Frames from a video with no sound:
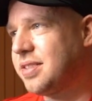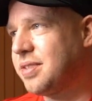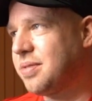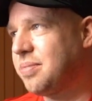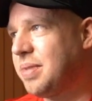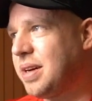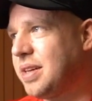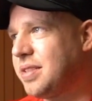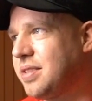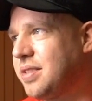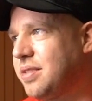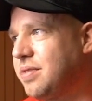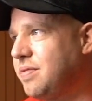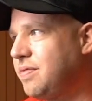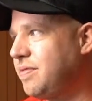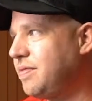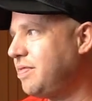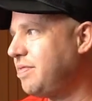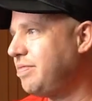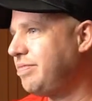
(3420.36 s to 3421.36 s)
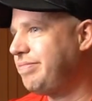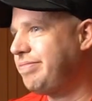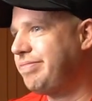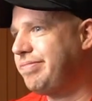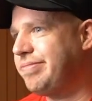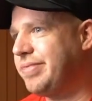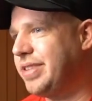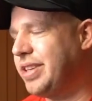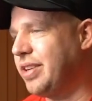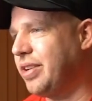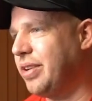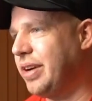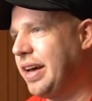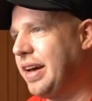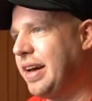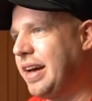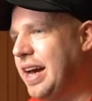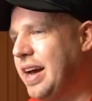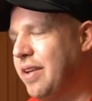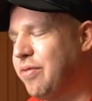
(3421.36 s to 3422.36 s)
a massive,
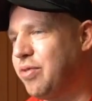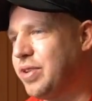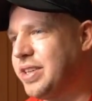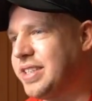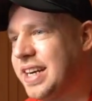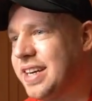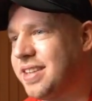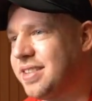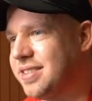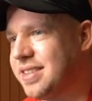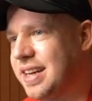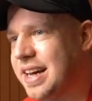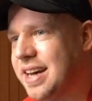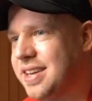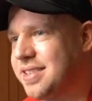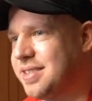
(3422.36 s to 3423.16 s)
like every dancer has